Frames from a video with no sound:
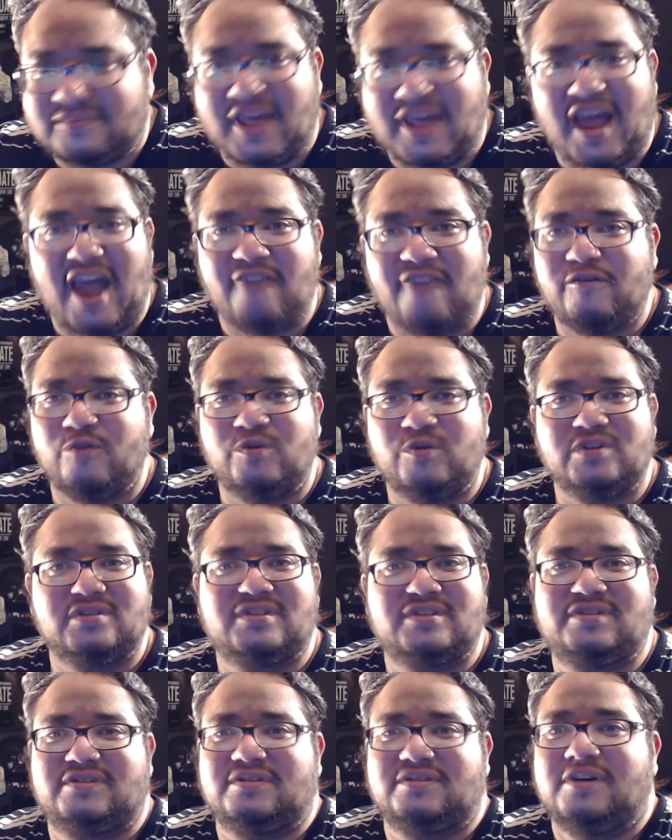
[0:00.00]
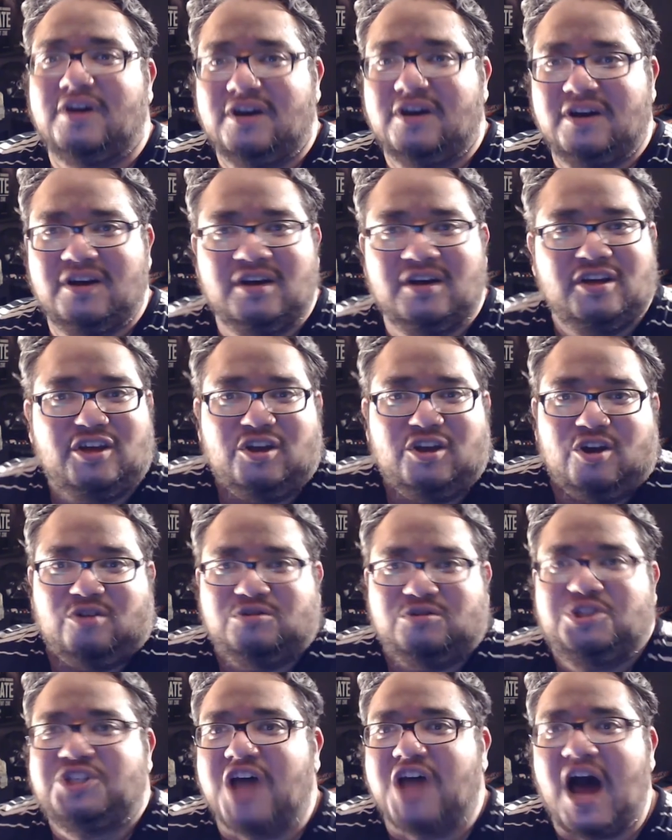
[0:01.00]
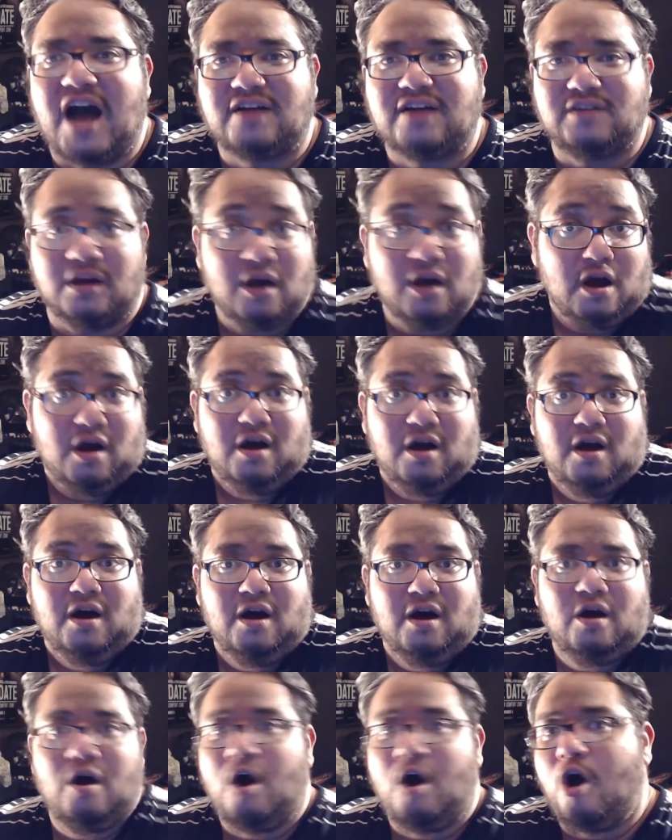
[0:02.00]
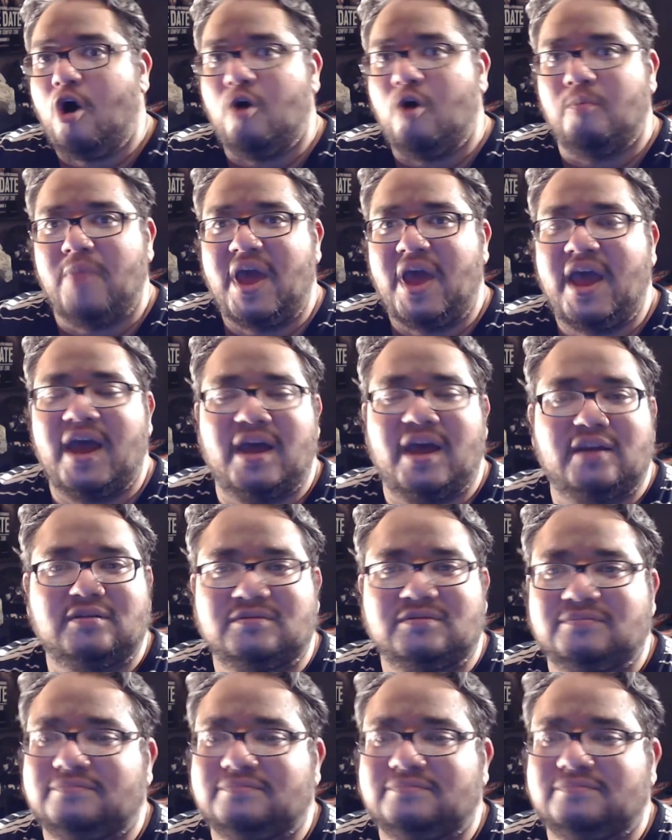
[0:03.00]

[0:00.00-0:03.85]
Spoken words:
Everyone's, you know, shocked. Oh, man.